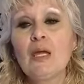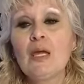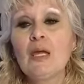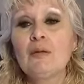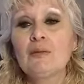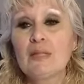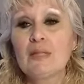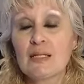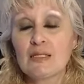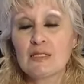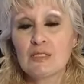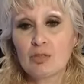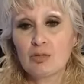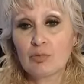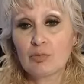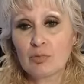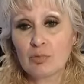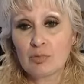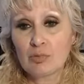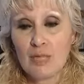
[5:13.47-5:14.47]
That's
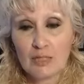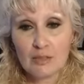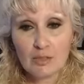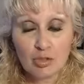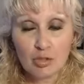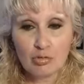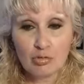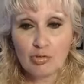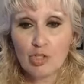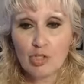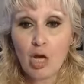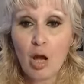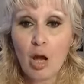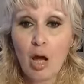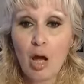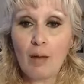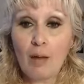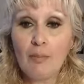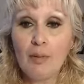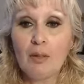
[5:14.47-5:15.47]
their
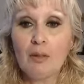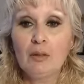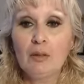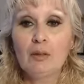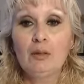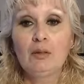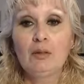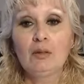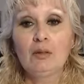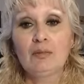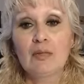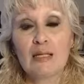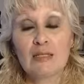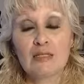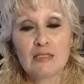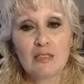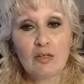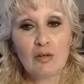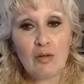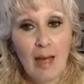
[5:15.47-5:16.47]
job.
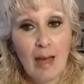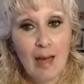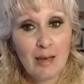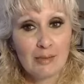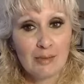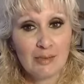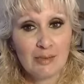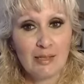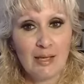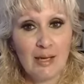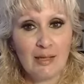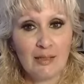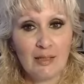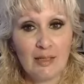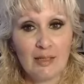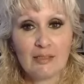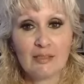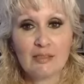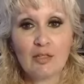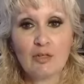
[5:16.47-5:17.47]
That's their asset,
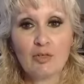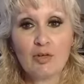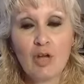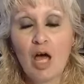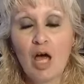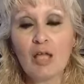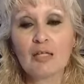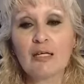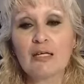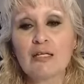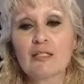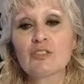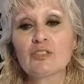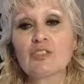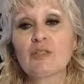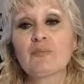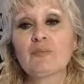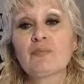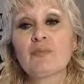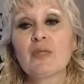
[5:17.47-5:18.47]
is their
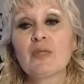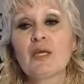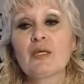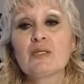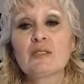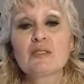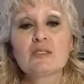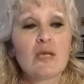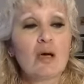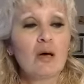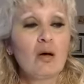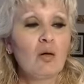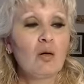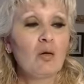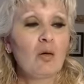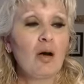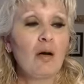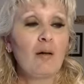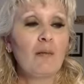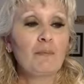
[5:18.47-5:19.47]
knowledge. So
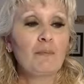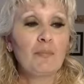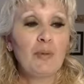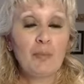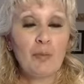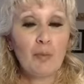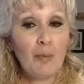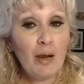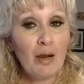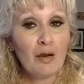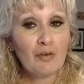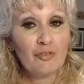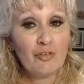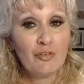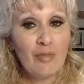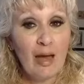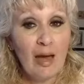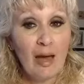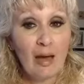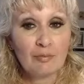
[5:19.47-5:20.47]
be prepared for
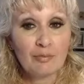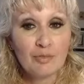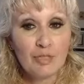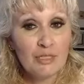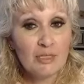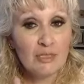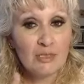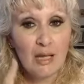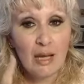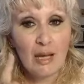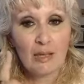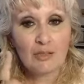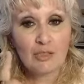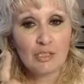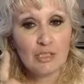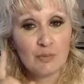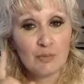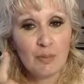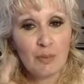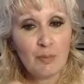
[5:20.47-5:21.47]
that. I'm just saying,
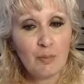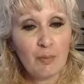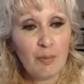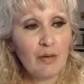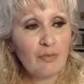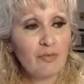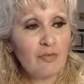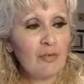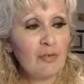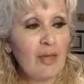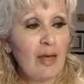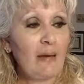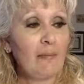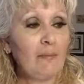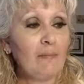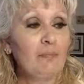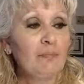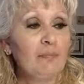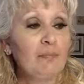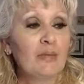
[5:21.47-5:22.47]
just be prepared for that.
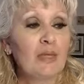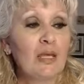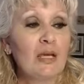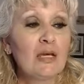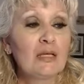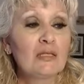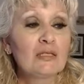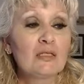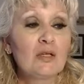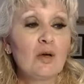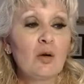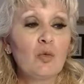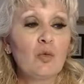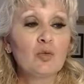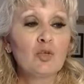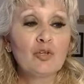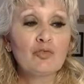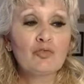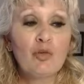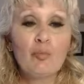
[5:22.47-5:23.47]
So
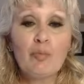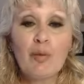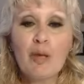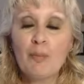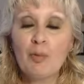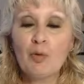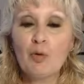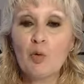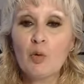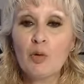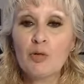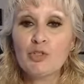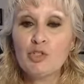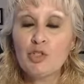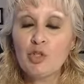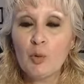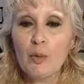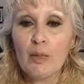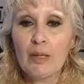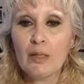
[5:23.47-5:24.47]
learn from people who are
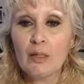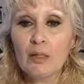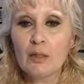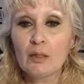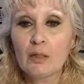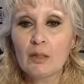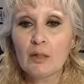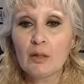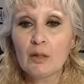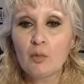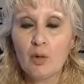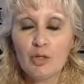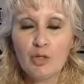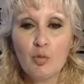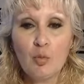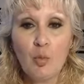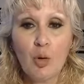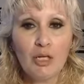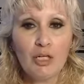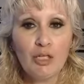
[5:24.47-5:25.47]
doing what you
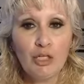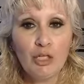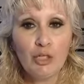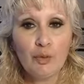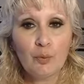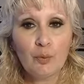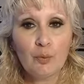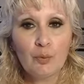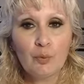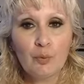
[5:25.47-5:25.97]
want to do.